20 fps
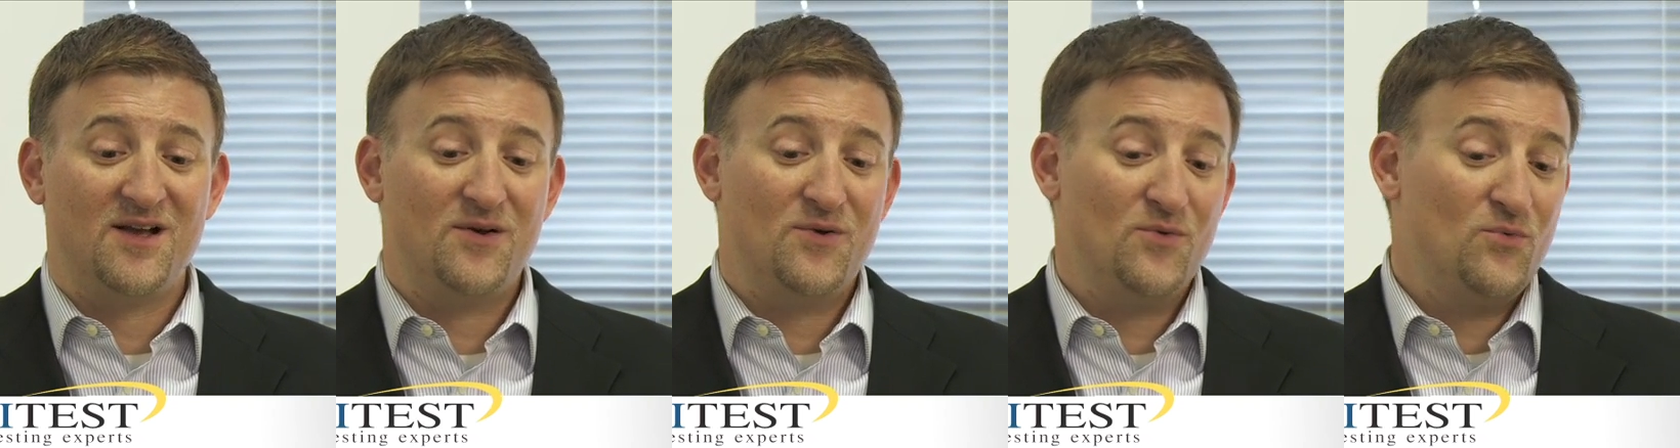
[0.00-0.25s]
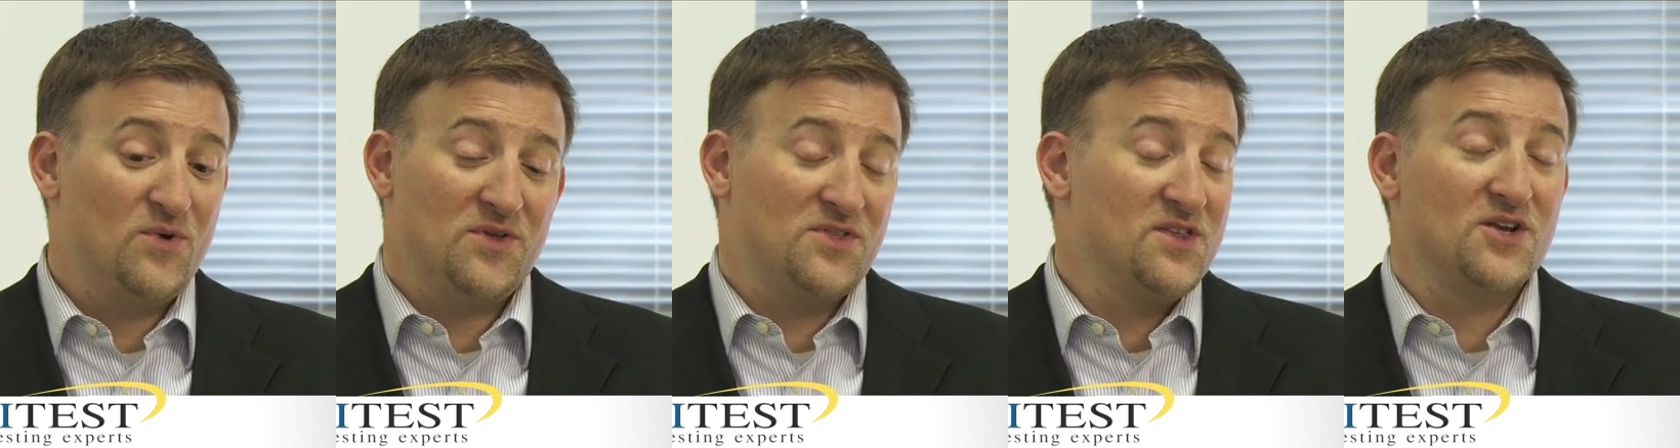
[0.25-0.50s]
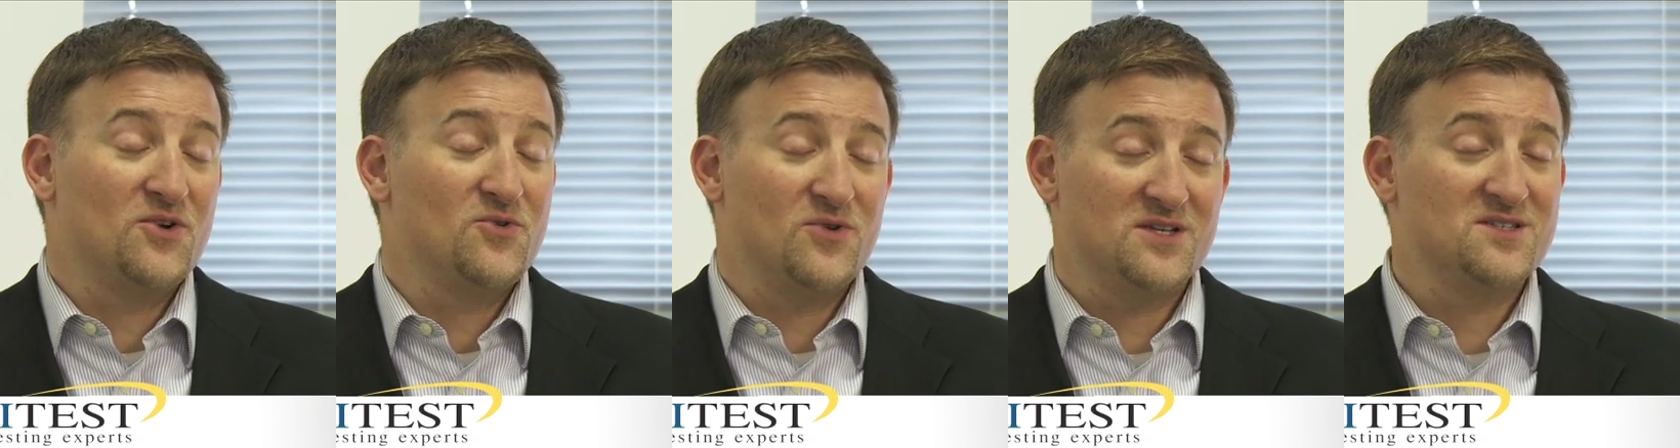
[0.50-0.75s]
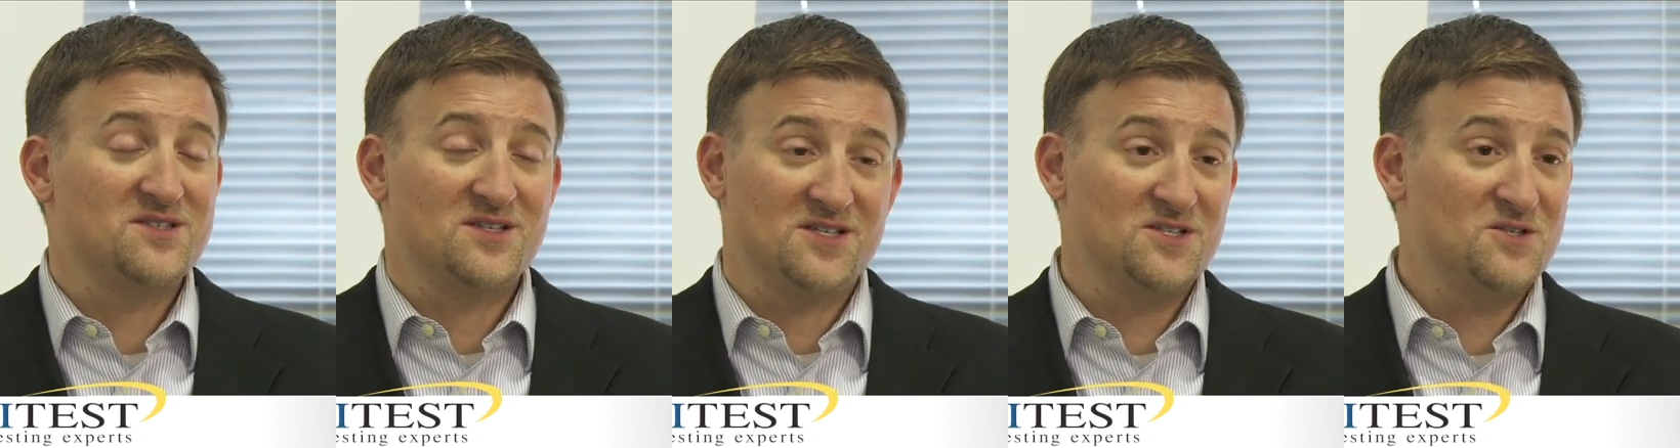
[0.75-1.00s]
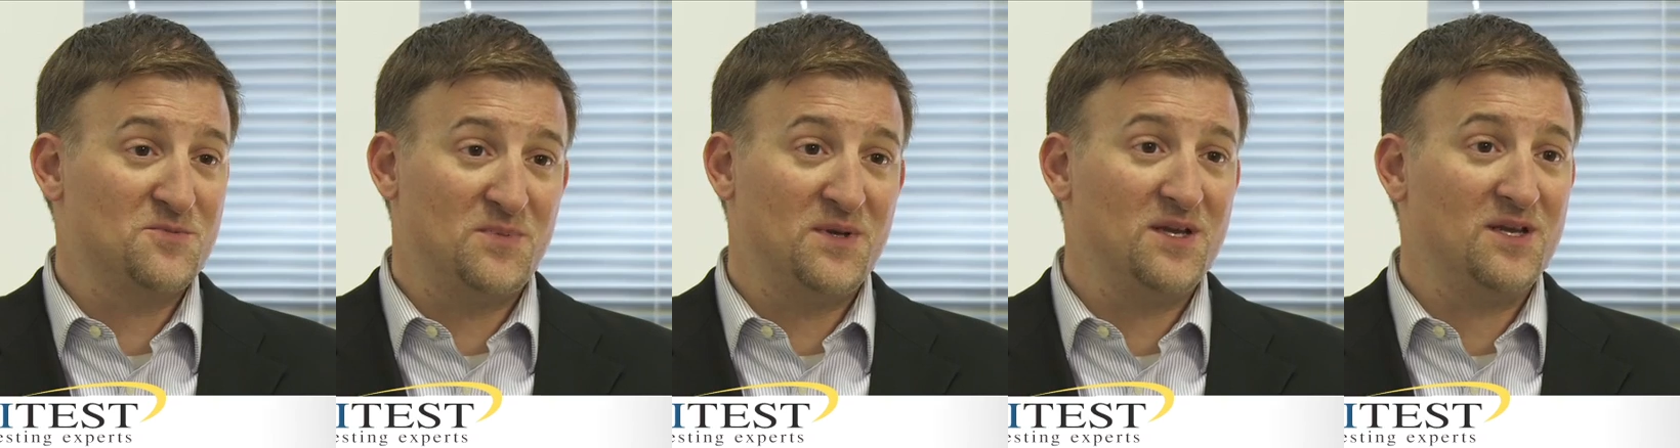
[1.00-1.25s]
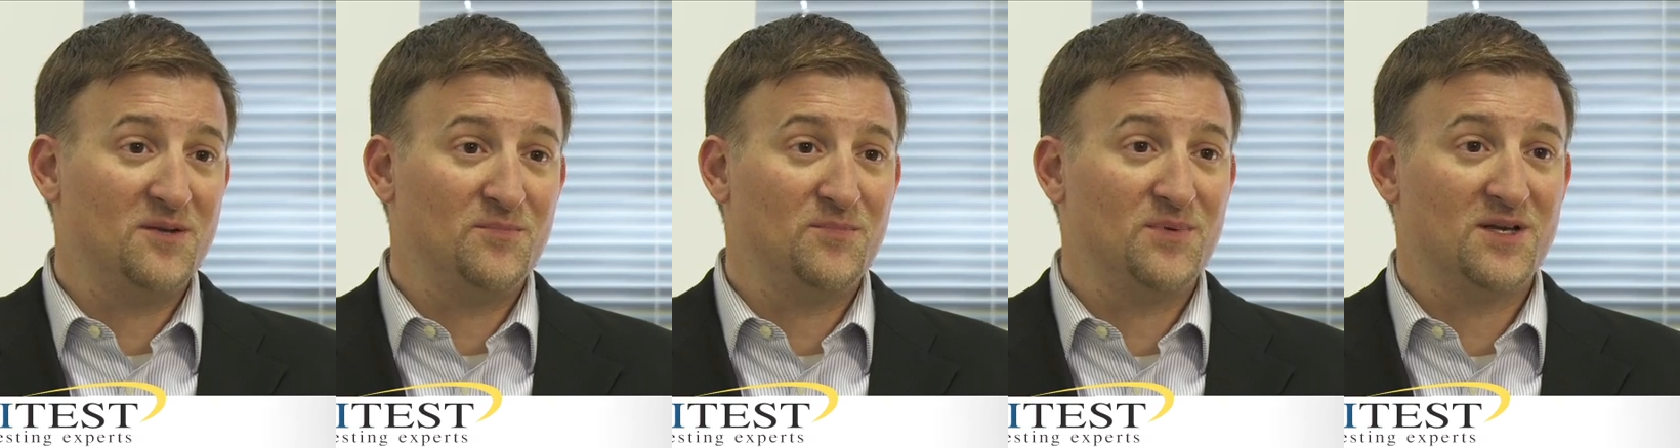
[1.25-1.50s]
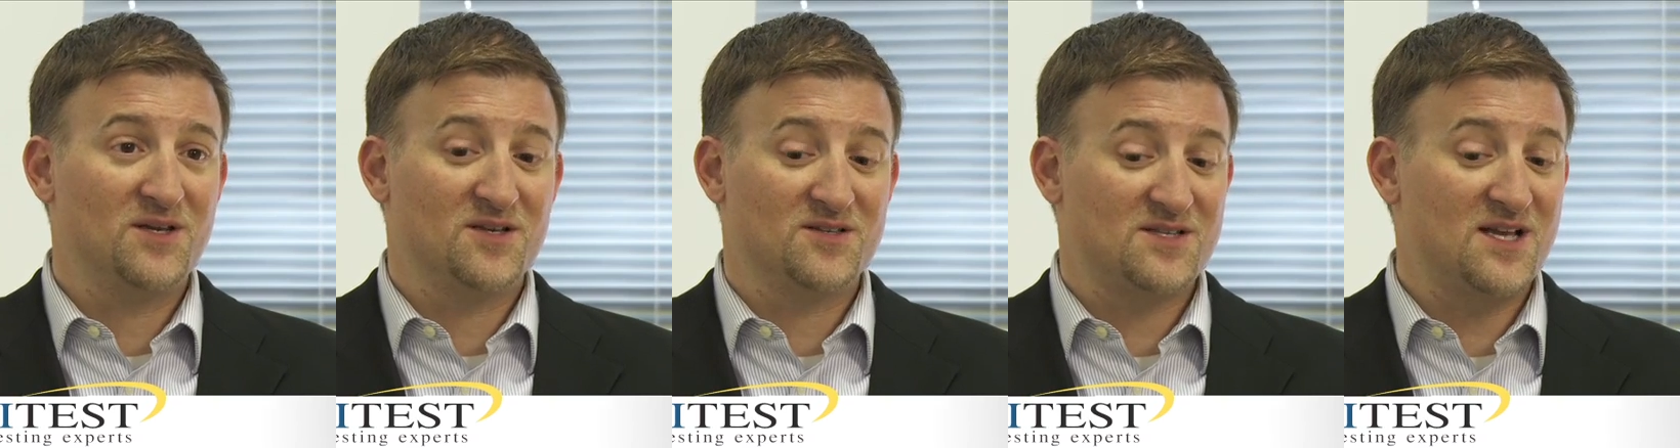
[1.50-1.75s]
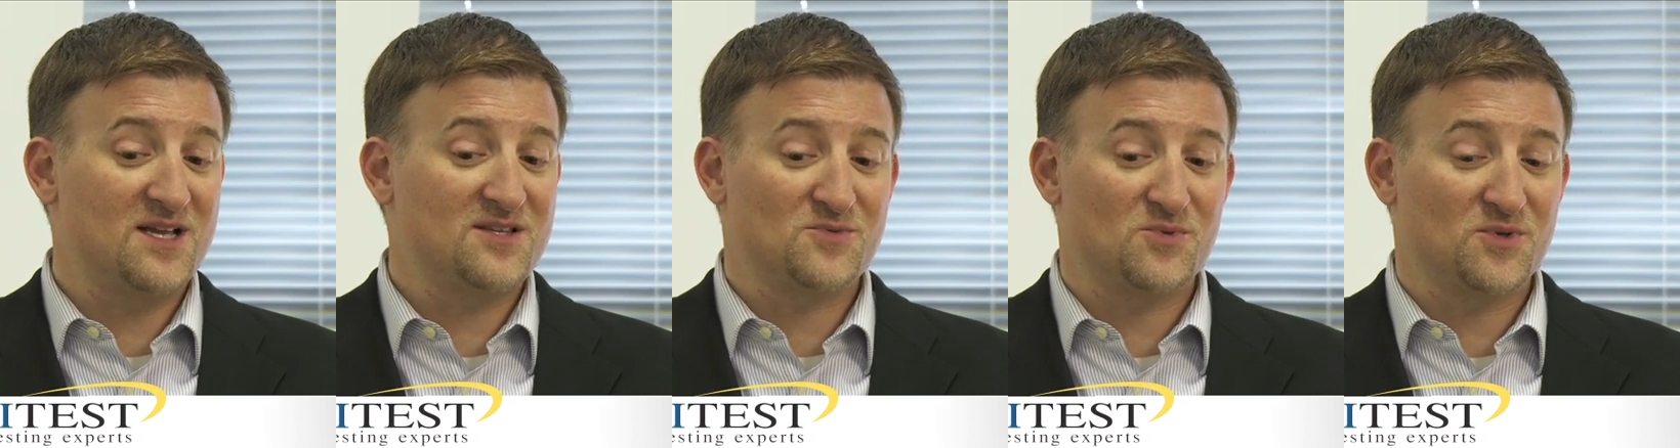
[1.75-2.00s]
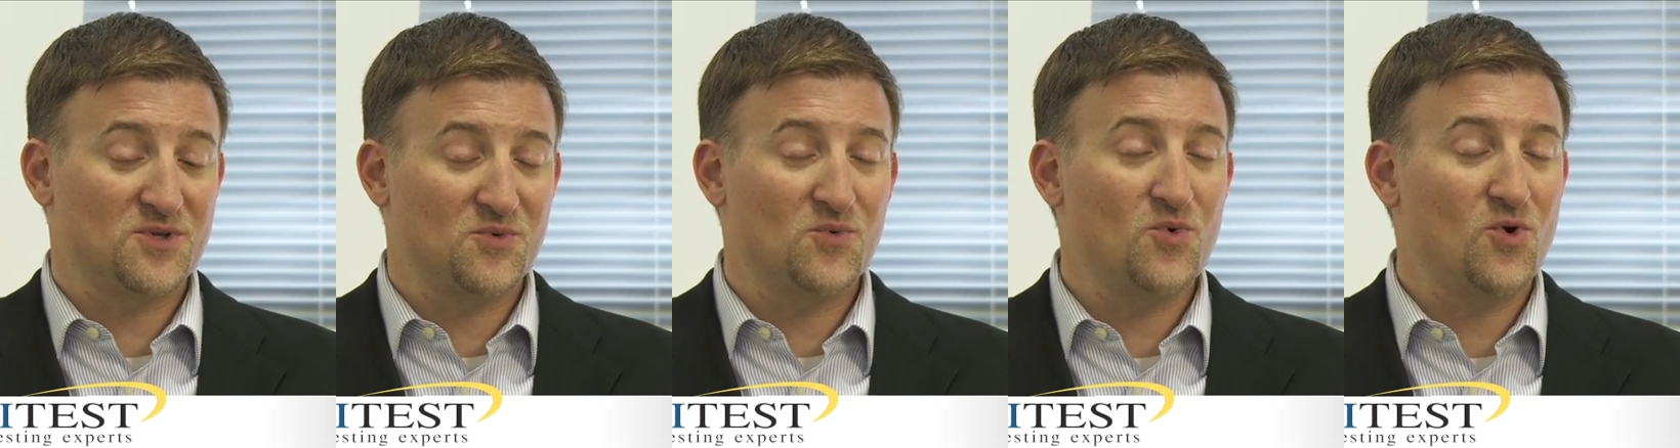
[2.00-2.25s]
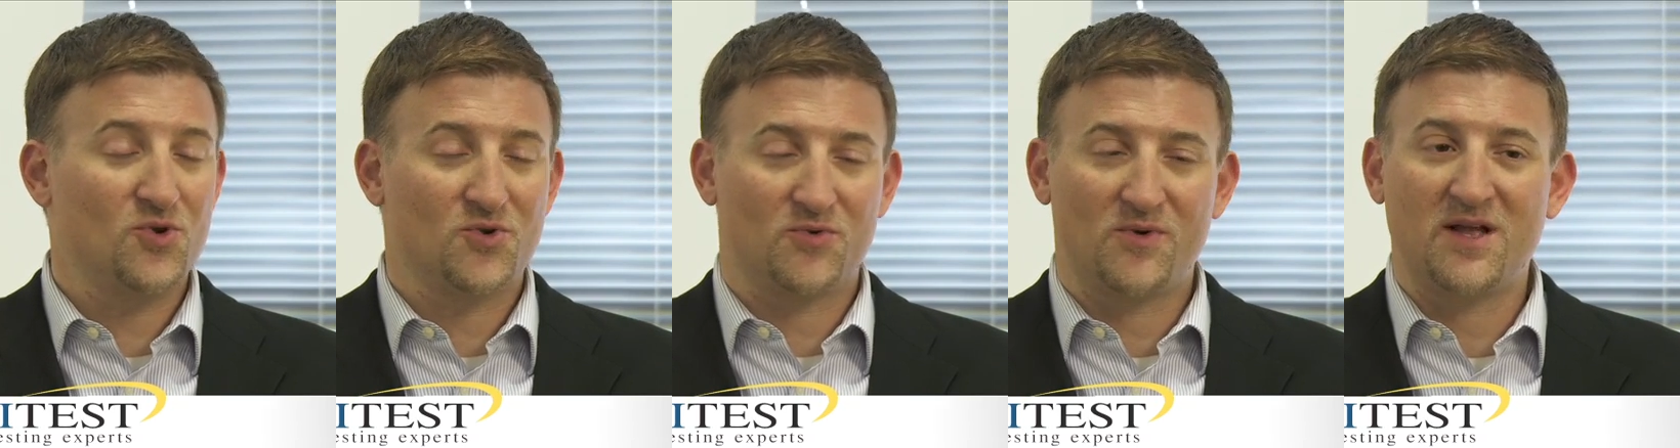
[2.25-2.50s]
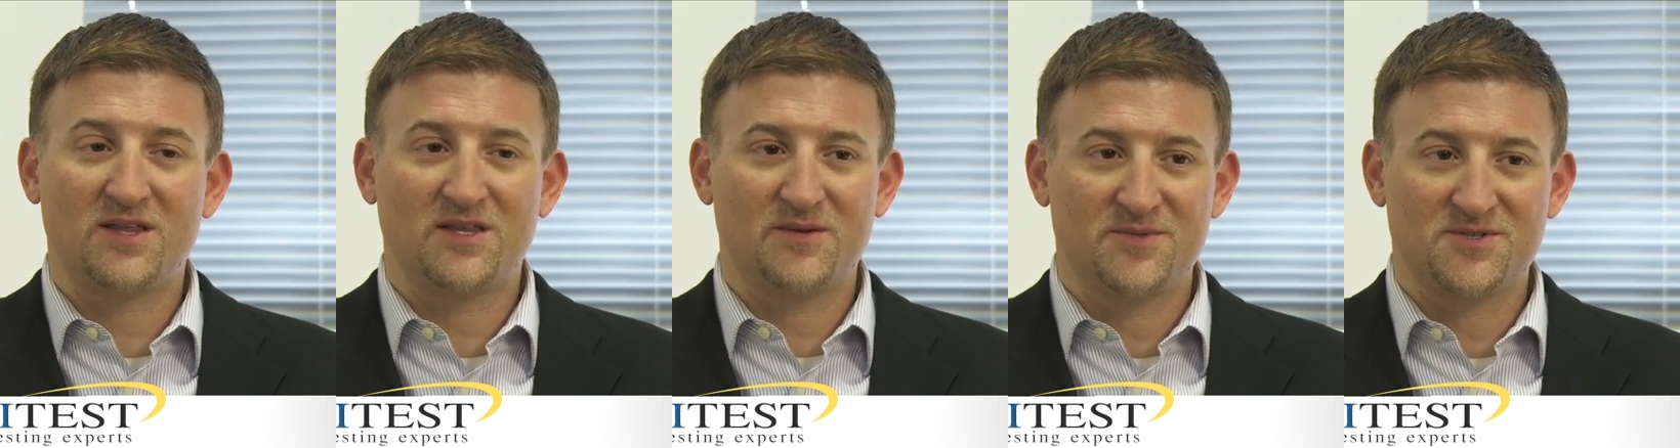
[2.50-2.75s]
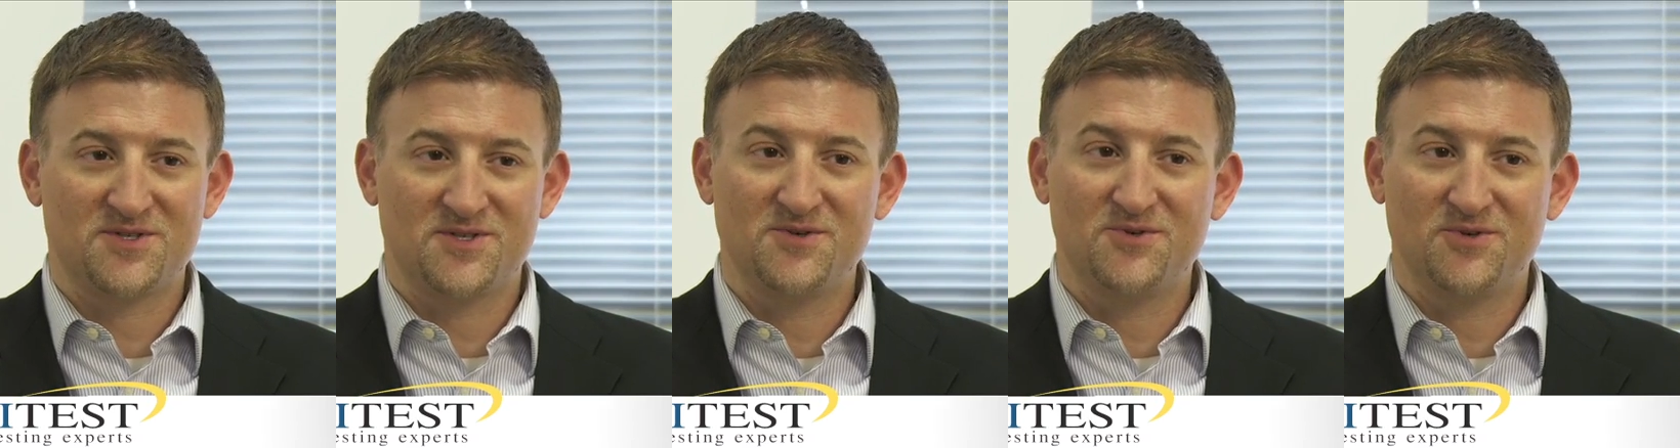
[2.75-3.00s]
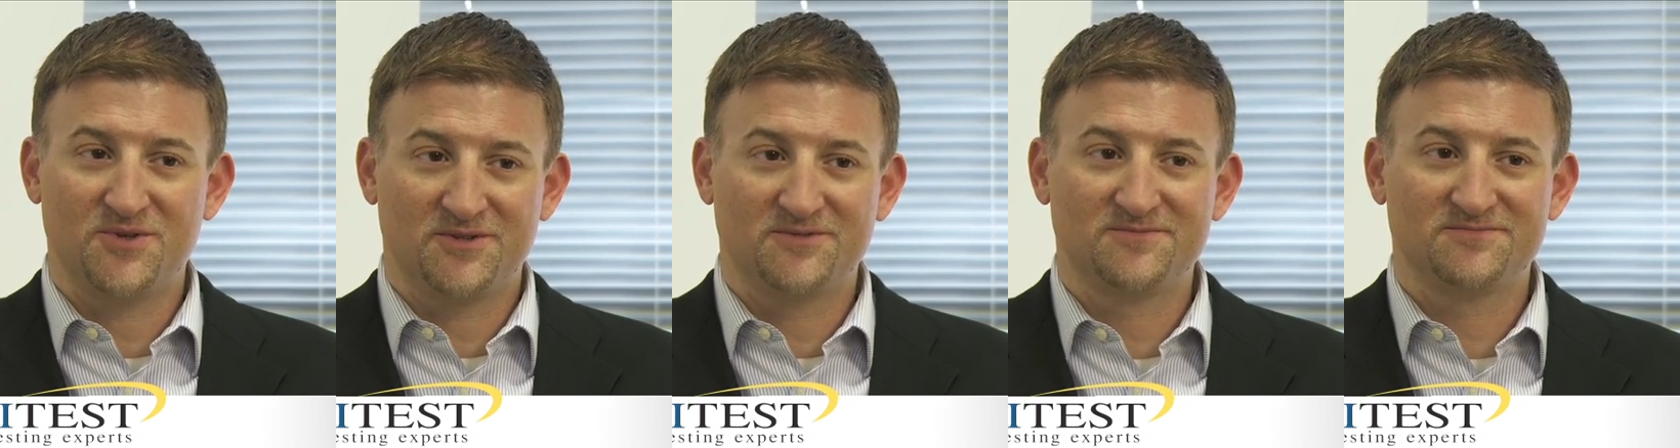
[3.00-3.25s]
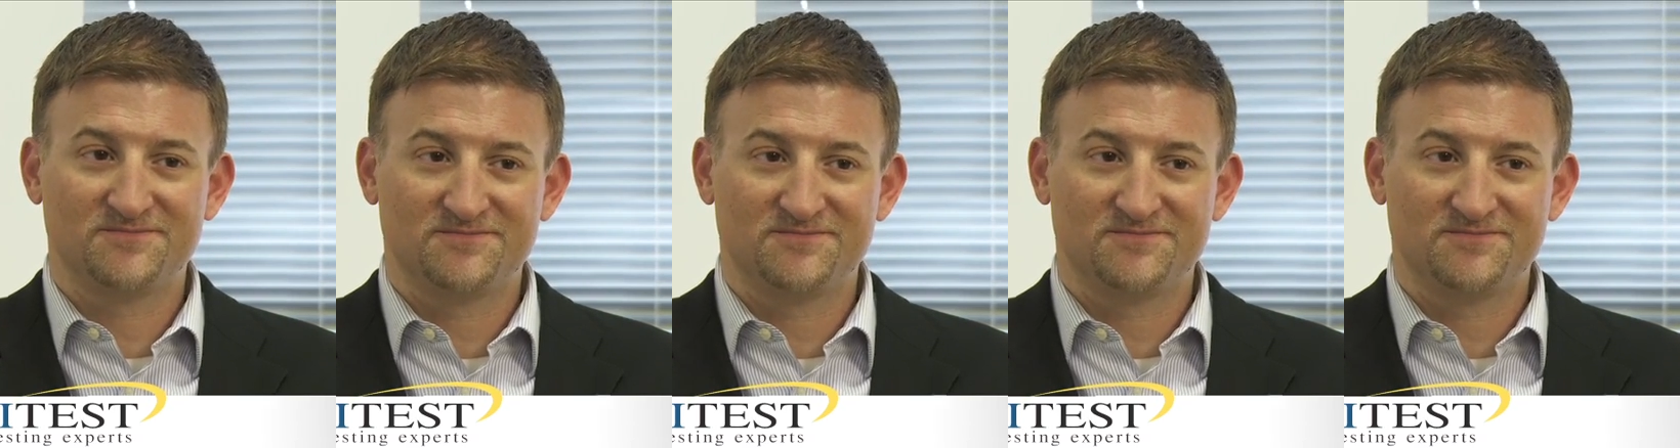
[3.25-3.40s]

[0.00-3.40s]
with increasing speed, because that's what the world around them is doing.